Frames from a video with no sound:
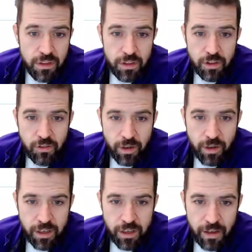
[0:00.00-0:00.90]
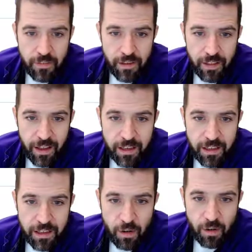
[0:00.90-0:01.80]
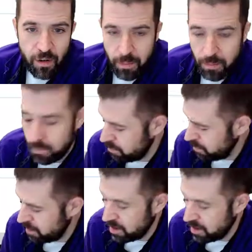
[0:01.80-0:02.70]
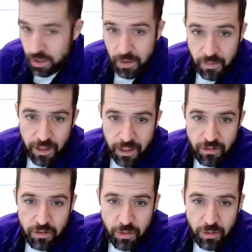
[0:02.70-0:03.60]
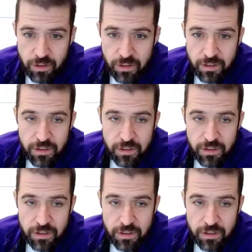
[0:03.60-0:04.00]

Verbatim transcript: So I can click on that line, go up. That's two inches.